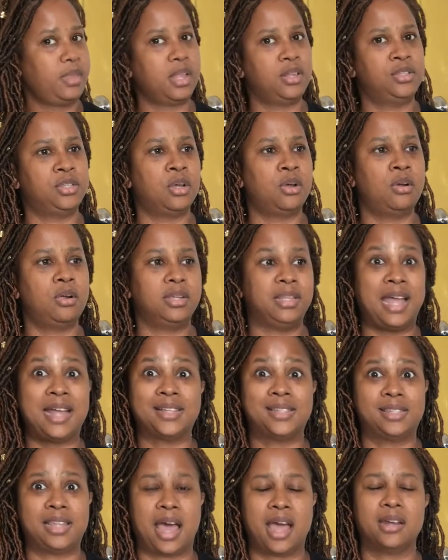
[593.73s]
So that's
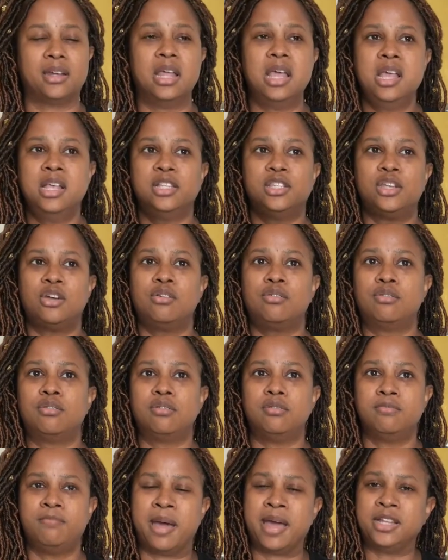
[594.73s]
that. So
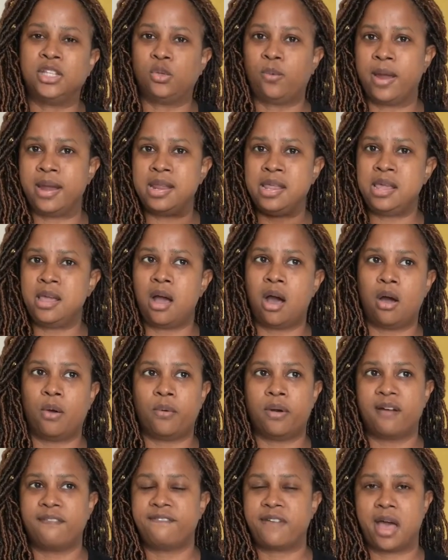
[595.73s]
my
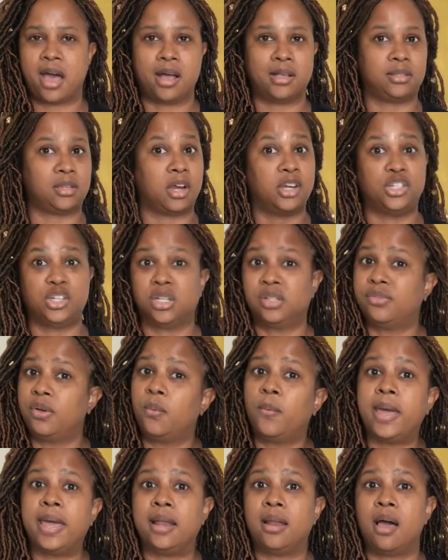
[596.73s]
20-hour fasts are just for
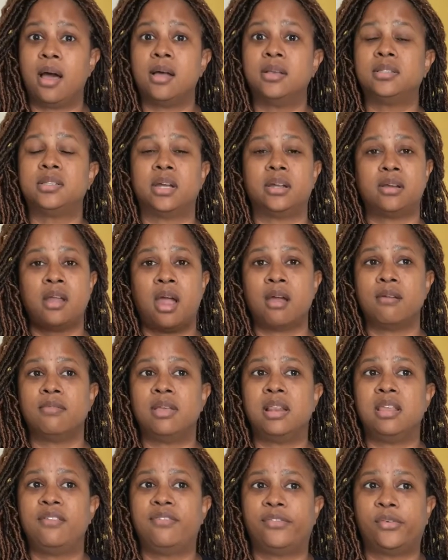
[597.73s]
weight loss. They're not
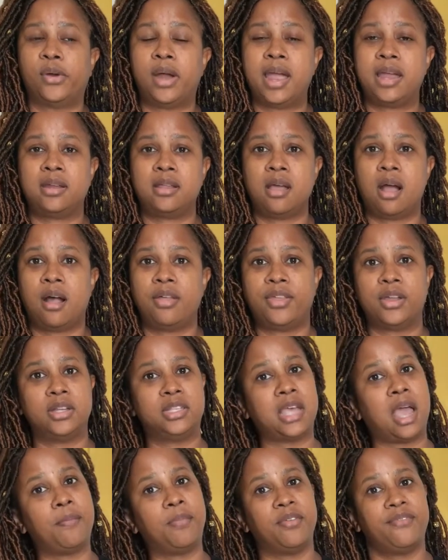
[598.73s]
really for any other
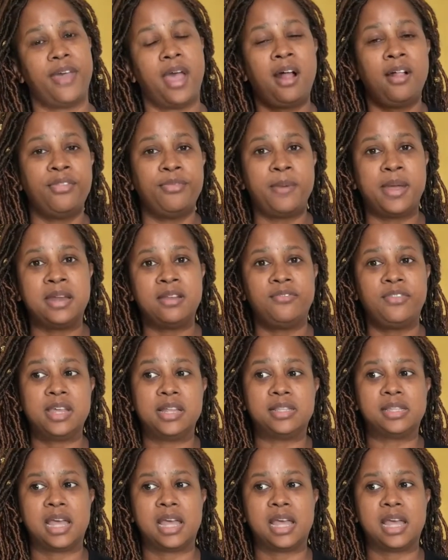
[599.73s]
type of health benefits.